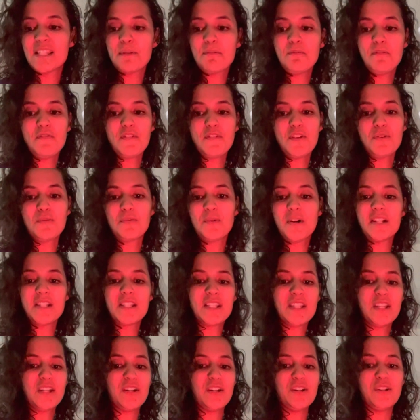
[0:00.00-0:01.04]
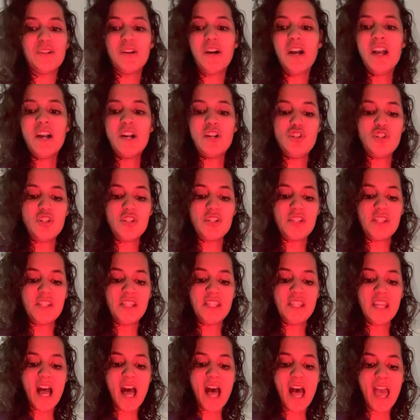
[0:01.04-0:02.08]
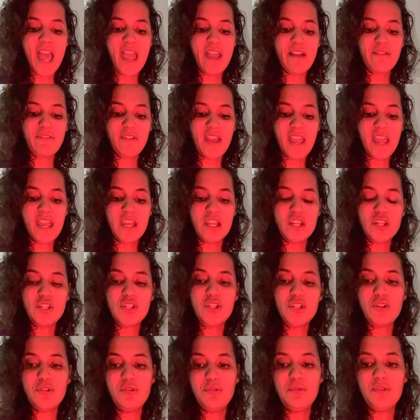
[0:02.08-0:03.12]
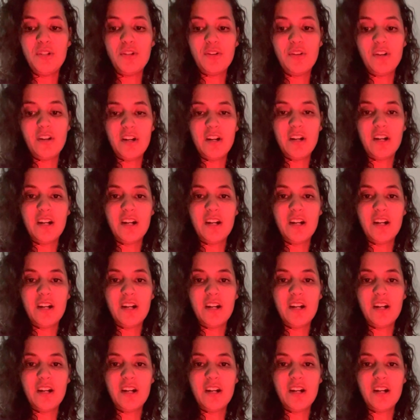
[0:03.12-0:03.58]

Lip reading: Some of you want to just dive into your